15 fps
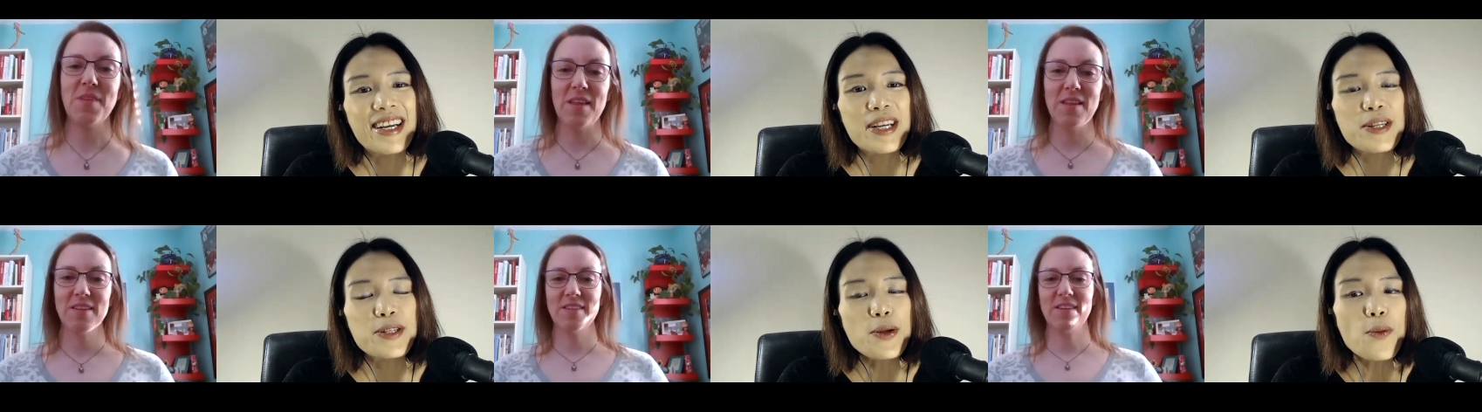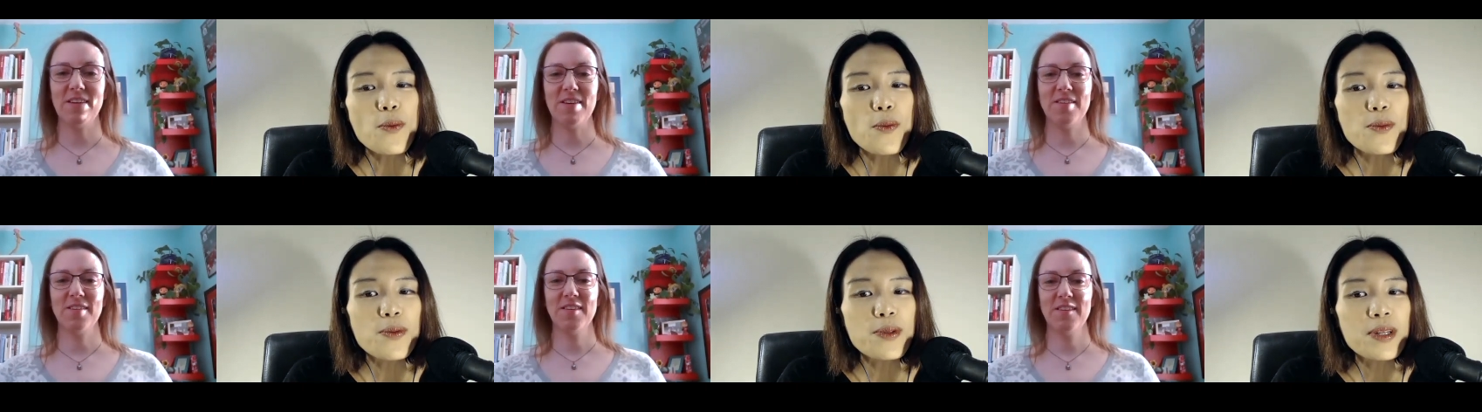Speaker 1: So,
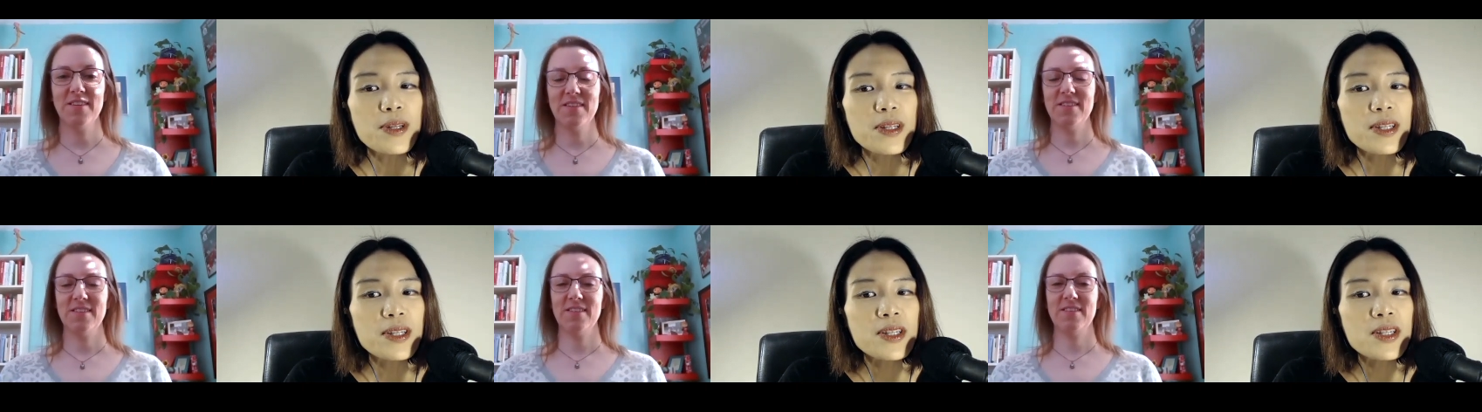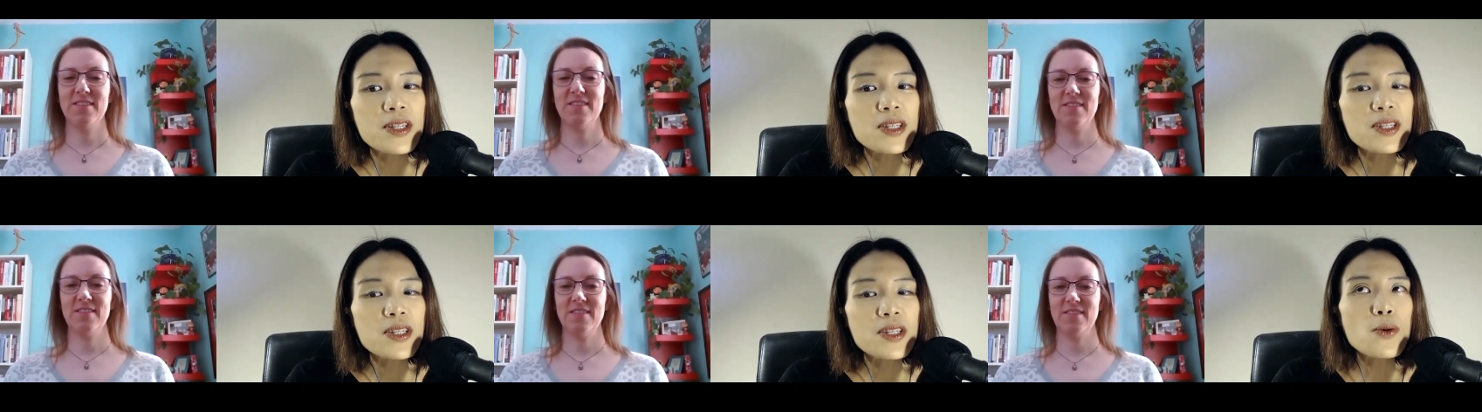oh.
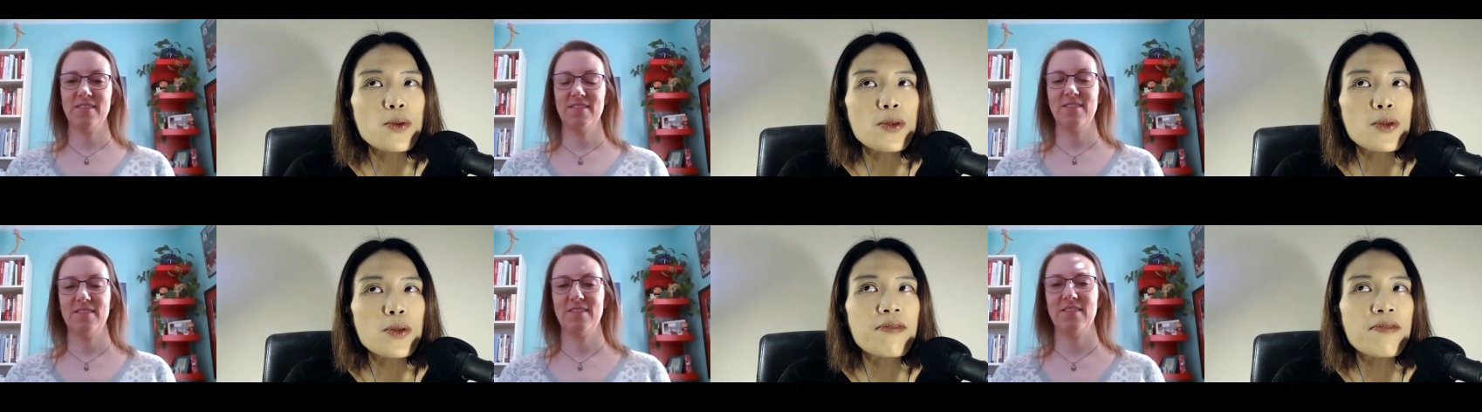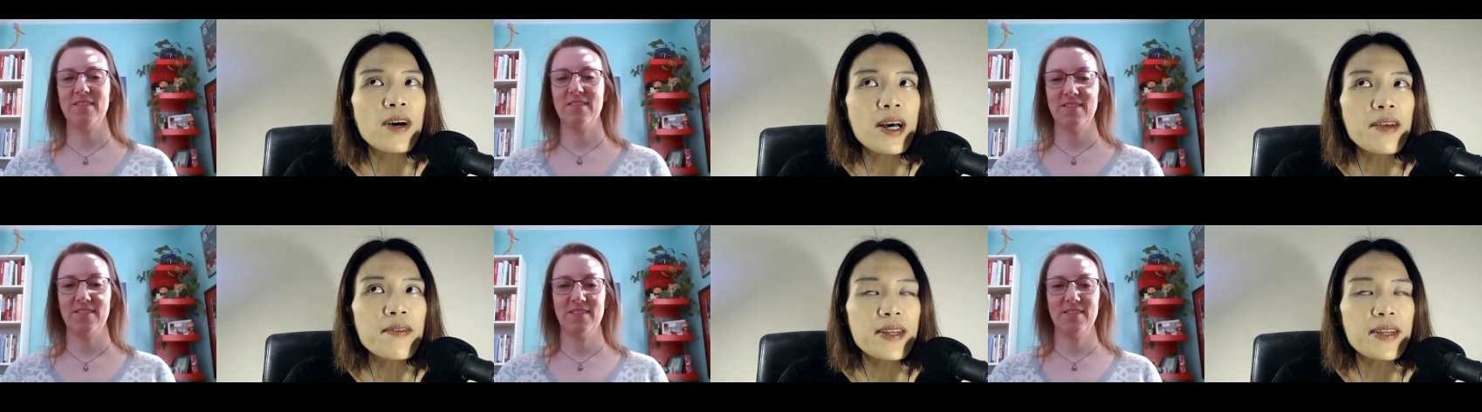so, the
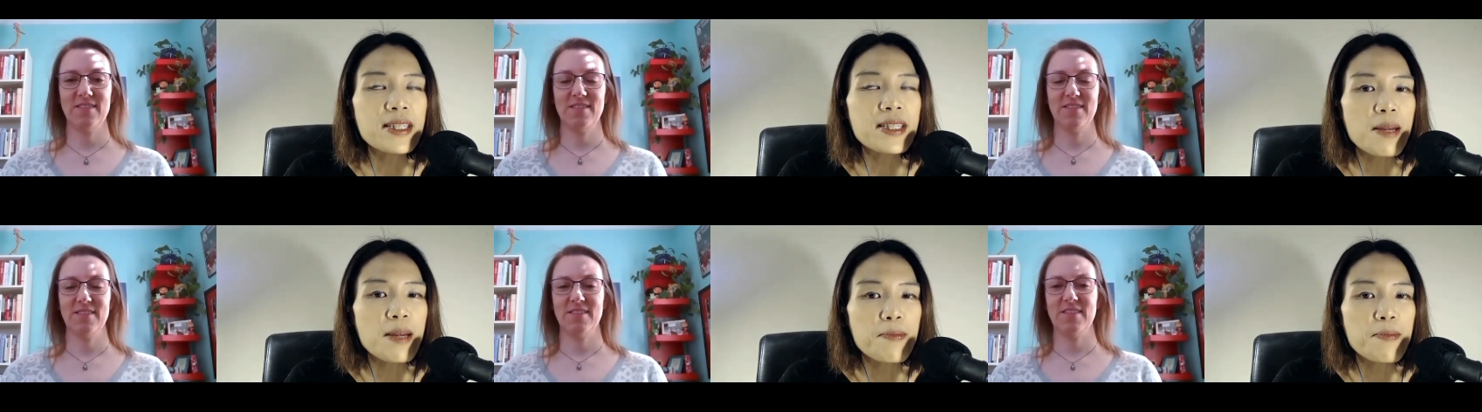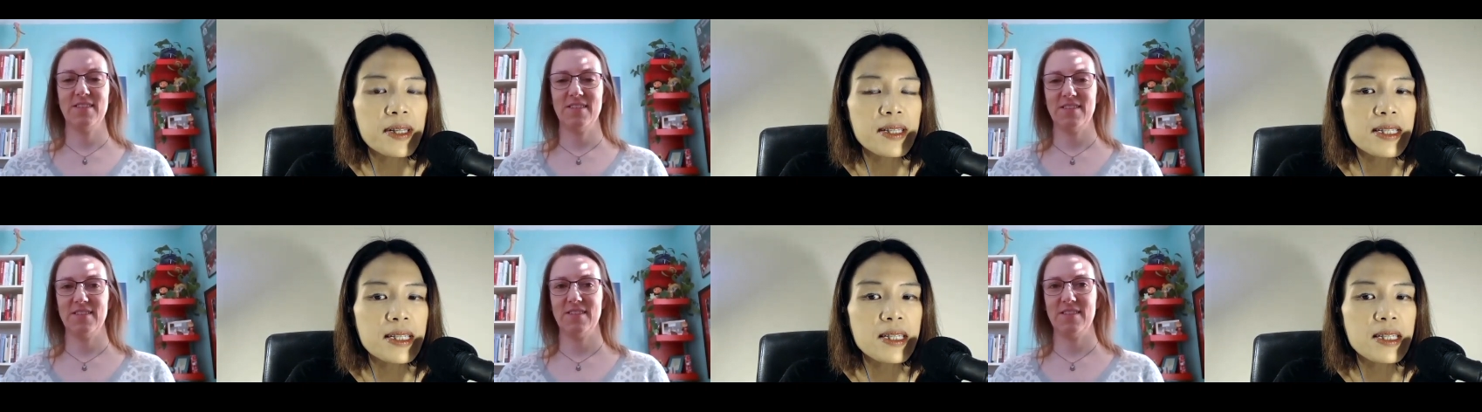five
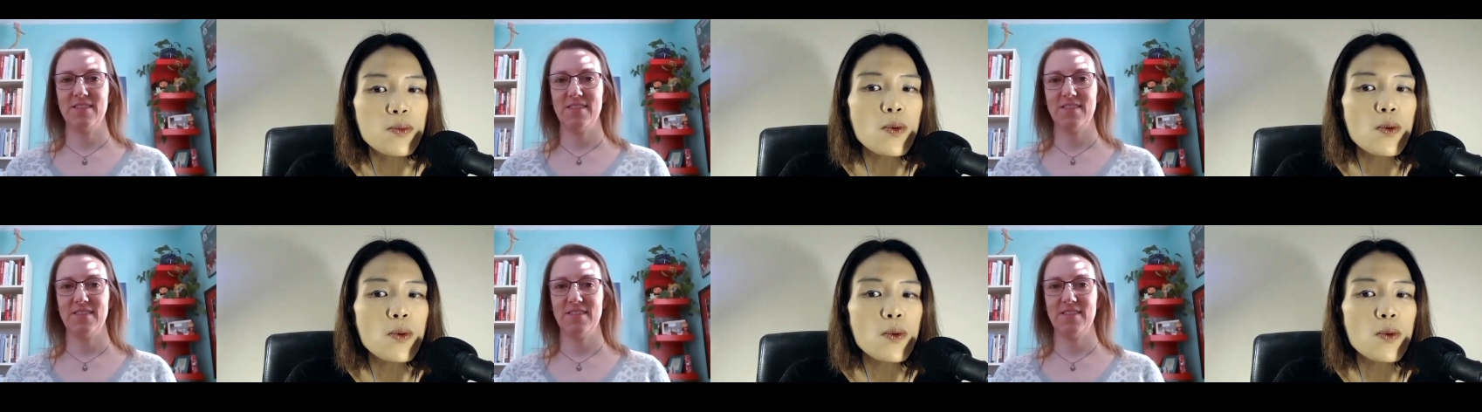excitabilities.